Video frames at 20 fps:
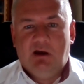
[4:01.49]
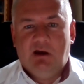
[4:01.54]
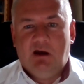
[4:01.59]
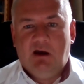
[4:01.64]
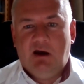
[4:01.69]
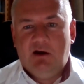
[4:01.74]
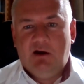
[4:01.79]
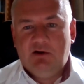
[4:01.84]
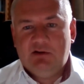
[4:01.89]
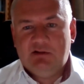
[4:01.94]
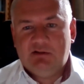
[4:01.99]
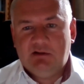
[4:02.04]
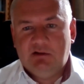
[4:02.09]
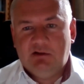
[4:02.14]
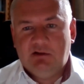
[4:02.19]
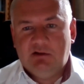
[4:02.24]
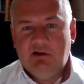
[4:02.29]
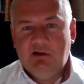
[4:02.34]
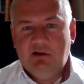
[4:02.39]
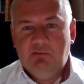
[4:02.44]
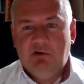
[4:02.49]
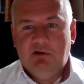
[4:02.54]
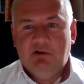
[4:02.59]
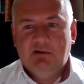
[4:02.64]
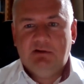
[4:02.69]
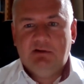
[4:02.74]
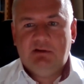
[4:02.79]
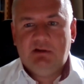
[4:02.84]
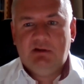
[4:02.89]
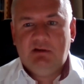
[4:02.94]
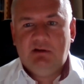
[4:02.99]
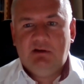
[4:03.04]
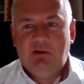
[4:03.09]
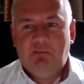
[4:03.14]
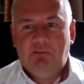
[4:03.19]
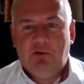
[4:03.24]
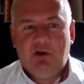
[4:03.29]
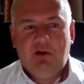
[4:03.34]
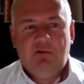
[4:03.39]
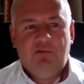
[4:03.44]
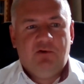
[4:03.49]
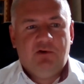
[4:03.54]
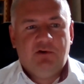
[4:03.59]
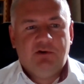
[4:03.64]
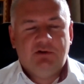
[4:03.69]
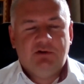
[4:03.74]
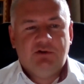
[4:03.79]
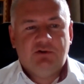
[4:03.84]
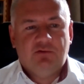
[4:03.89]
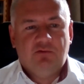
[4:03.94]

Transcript: Harris and Klebold preferred